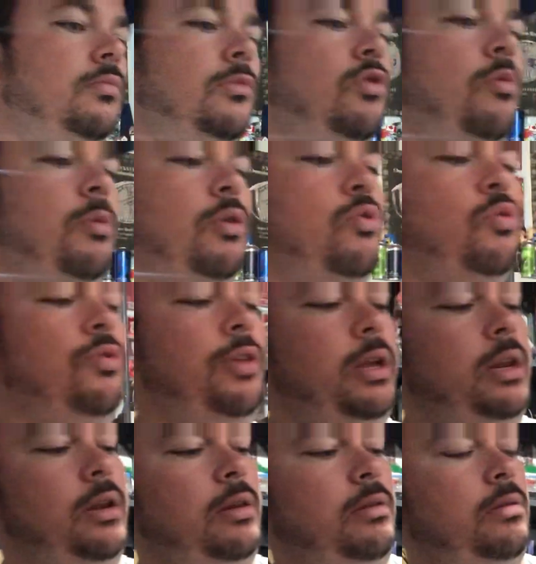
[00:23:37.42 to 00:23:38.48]
It would have been cool to
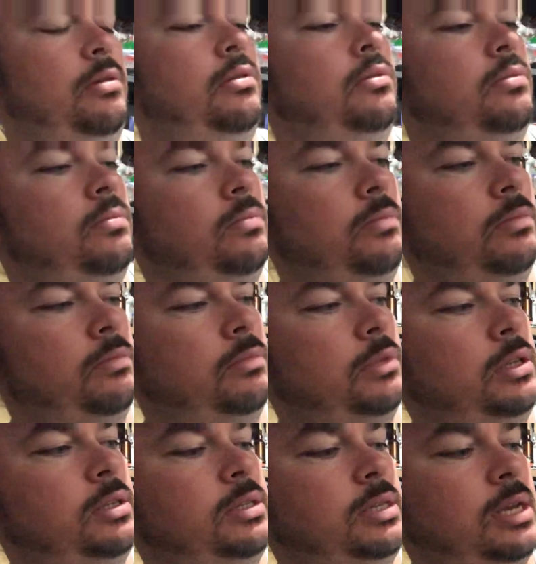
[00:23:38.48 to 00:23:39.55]
hit a
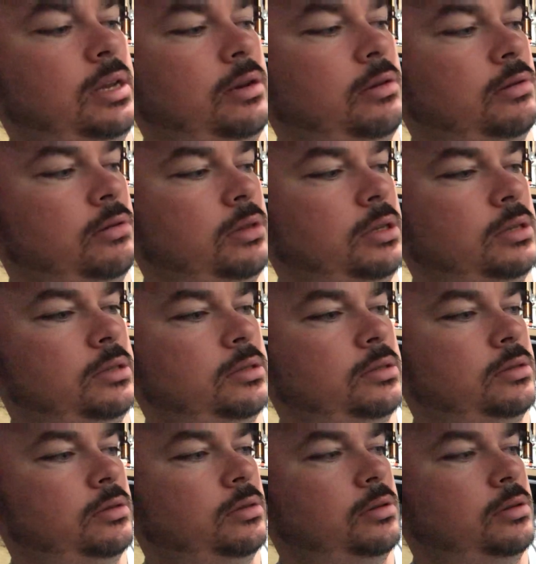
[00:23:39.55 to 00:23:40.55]
10 on this.